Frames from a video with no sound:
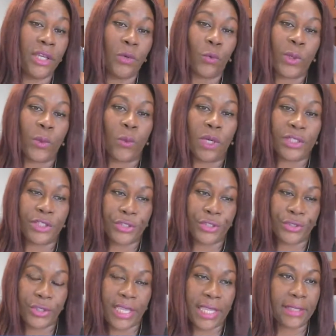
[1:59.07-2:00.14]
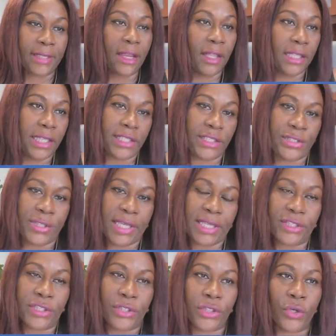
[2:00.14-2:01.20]
We want you to get knowledge so
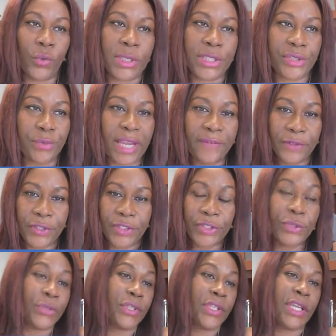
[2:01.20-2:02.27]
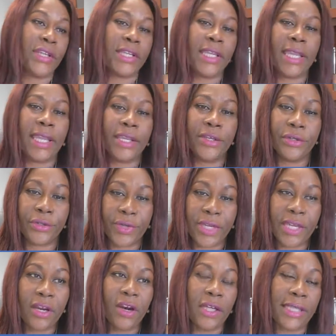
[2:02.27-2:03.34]
that you know what's right for you, so that you can your
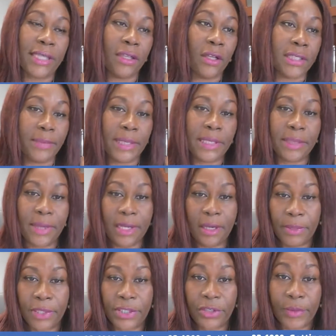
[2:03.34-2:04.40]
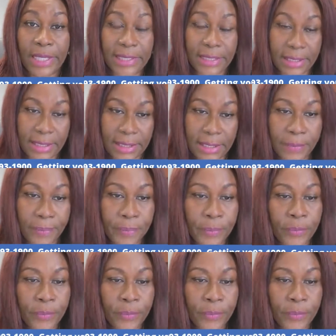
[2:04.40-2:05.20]
green card and ultimately become a U.S. citizen.